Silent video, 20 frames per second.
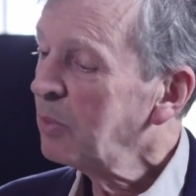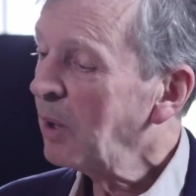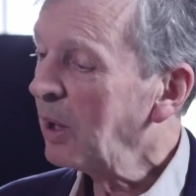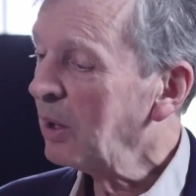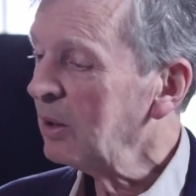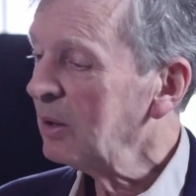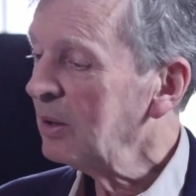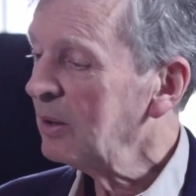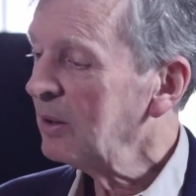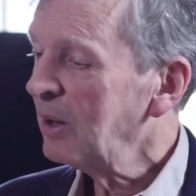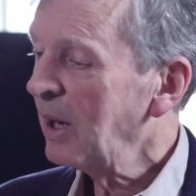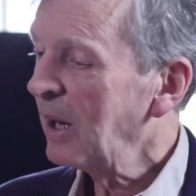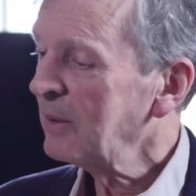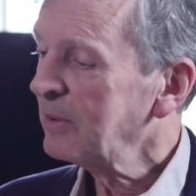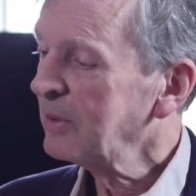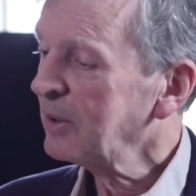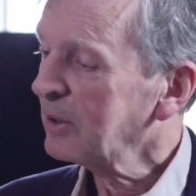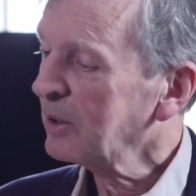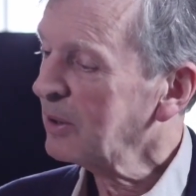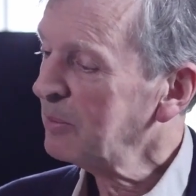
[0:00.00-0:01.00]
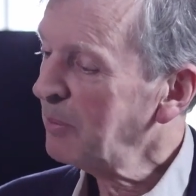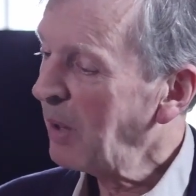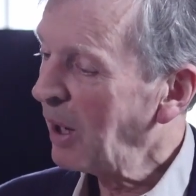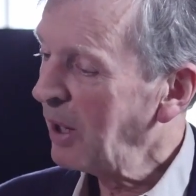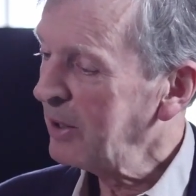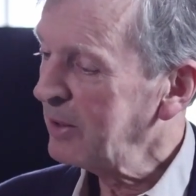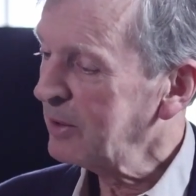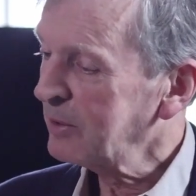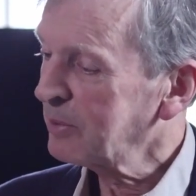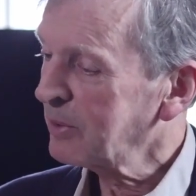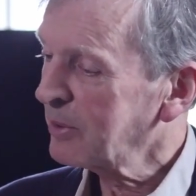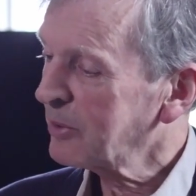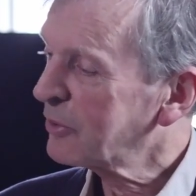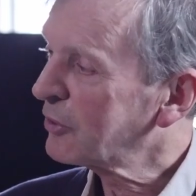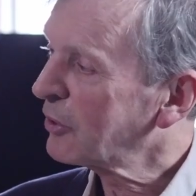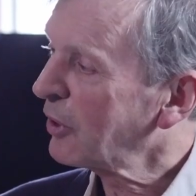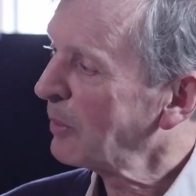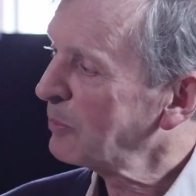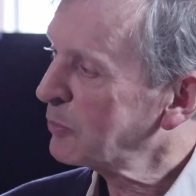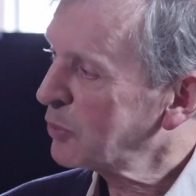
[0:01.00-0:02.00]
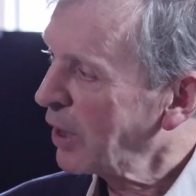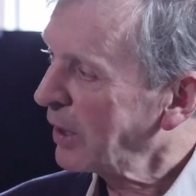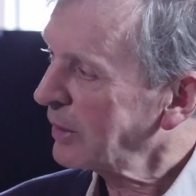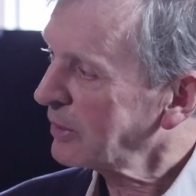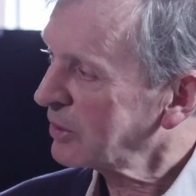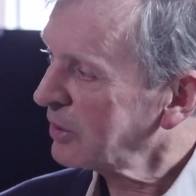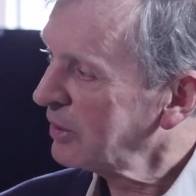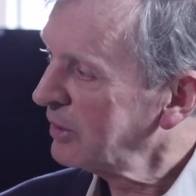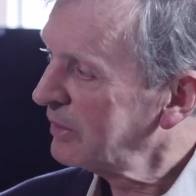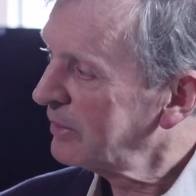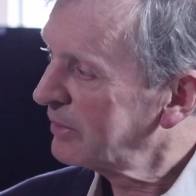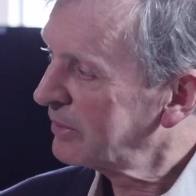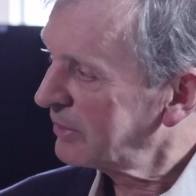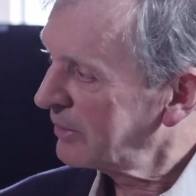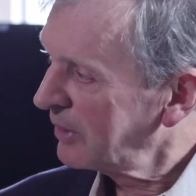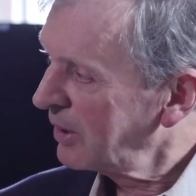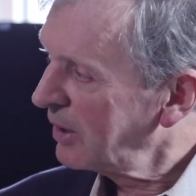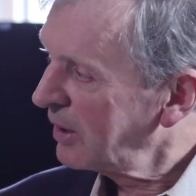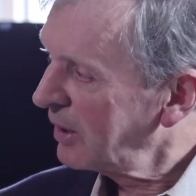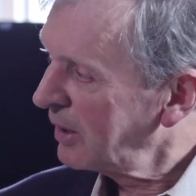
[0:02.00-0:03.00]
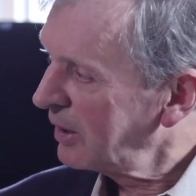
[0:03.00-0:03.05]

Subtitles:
Well, having a mind with subjective